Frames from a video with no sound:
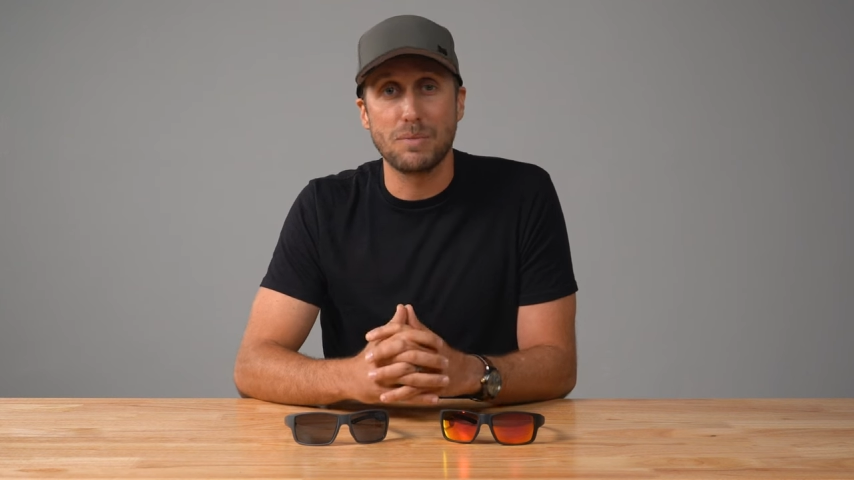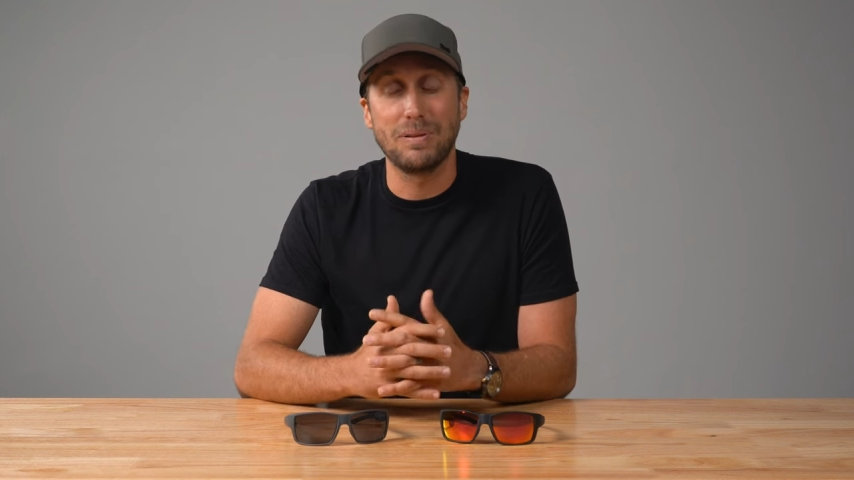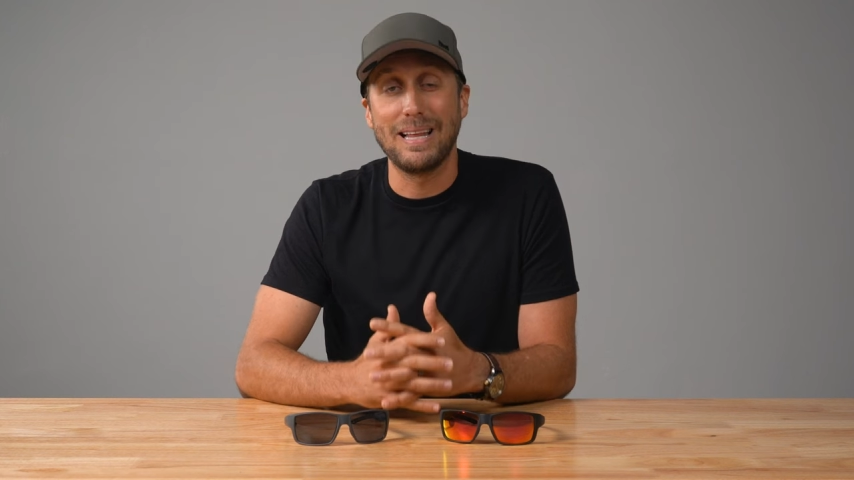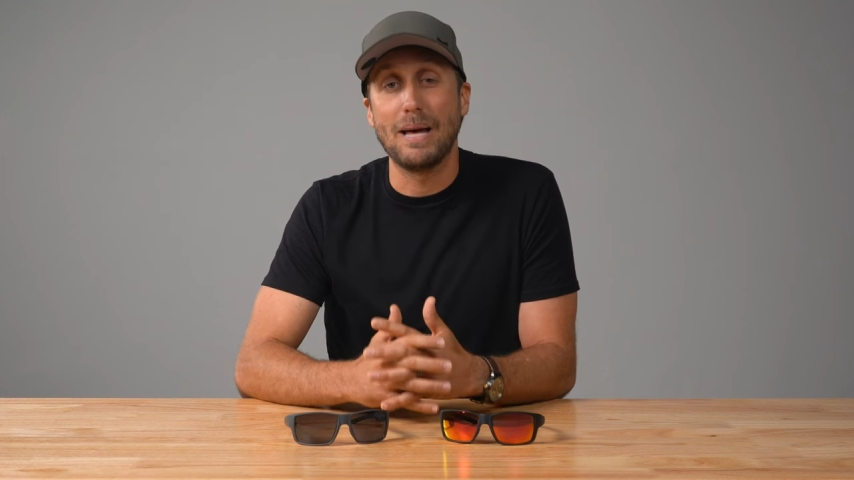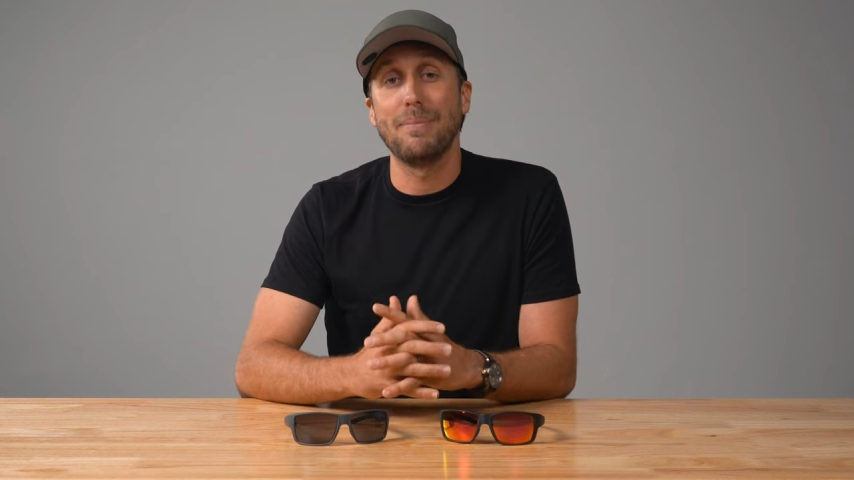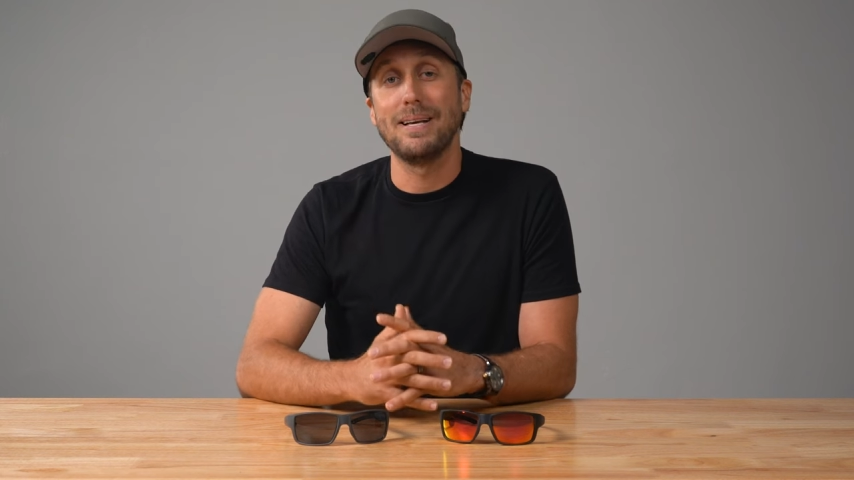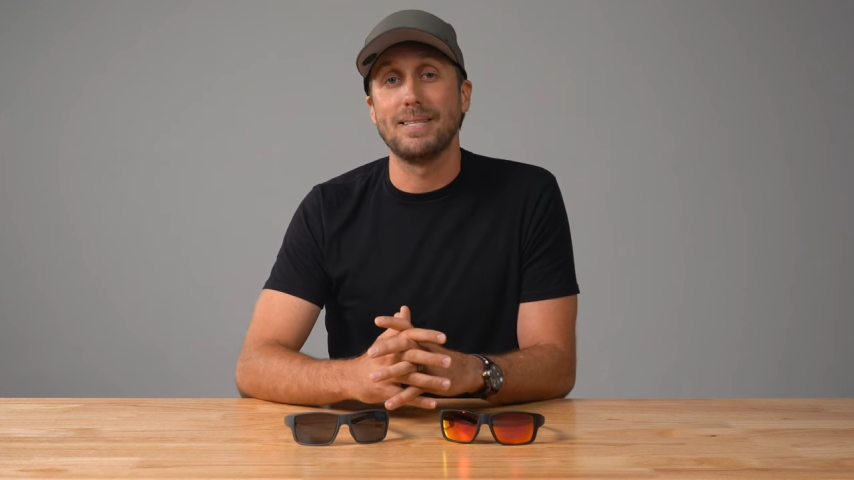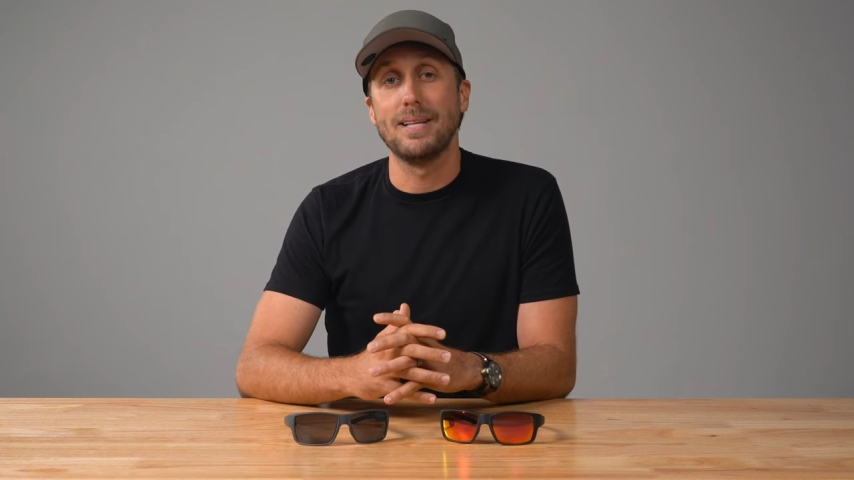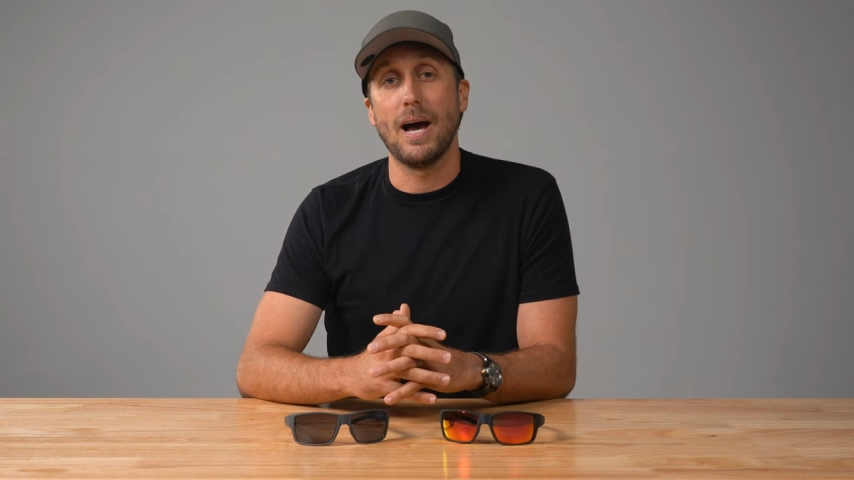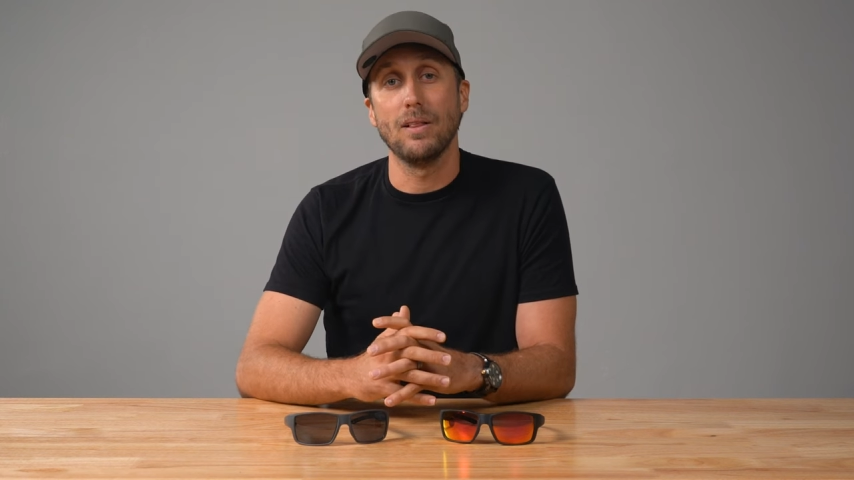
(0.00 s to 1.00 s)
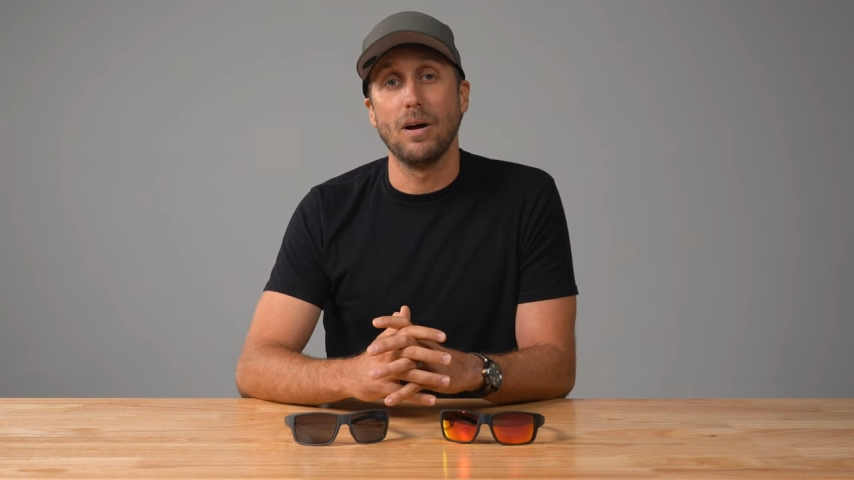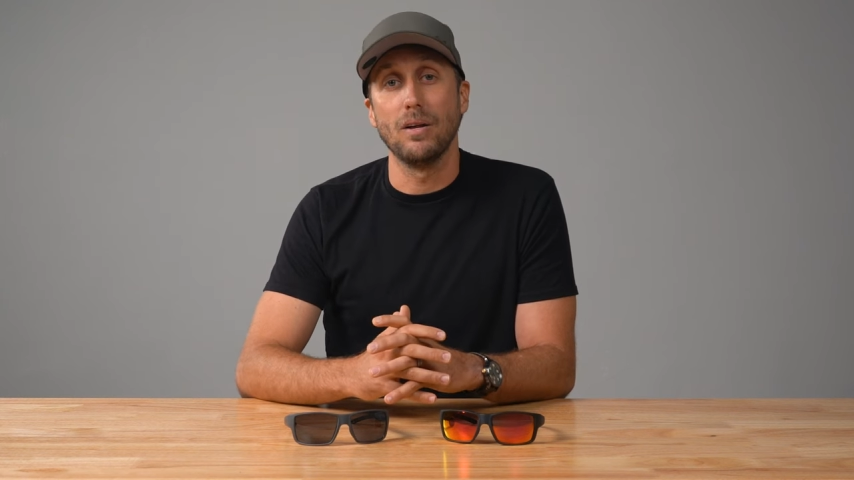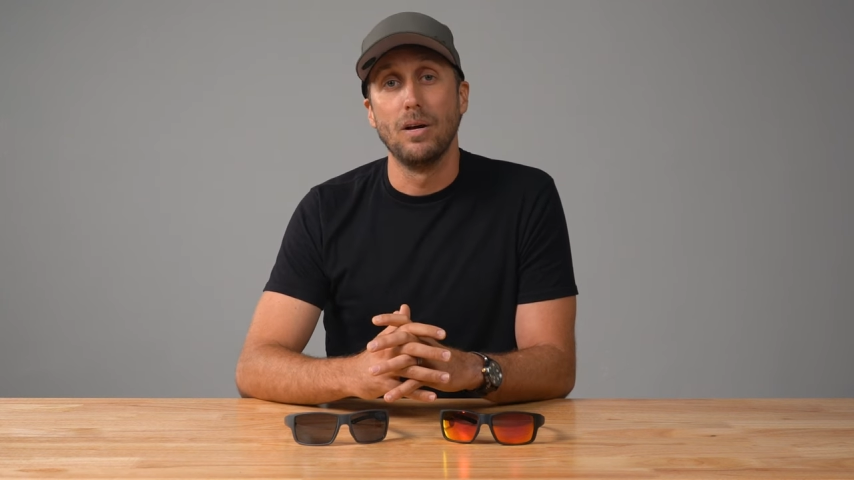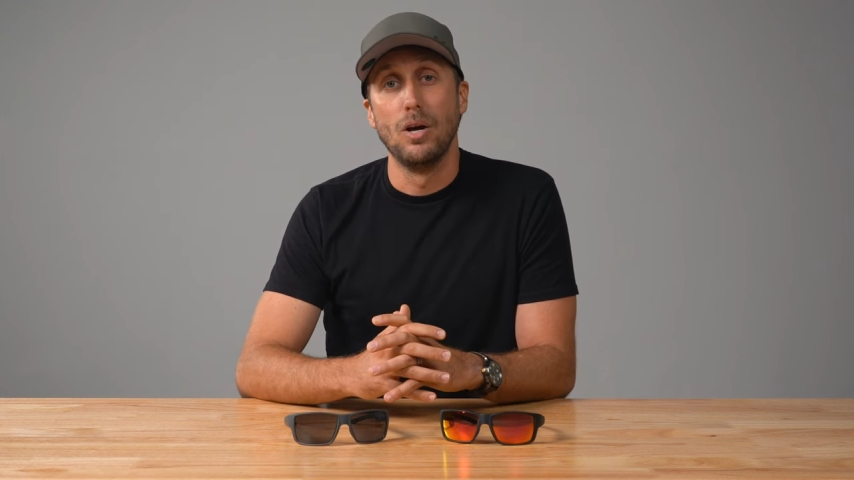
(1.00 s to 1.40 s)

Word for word: plant-based nylon,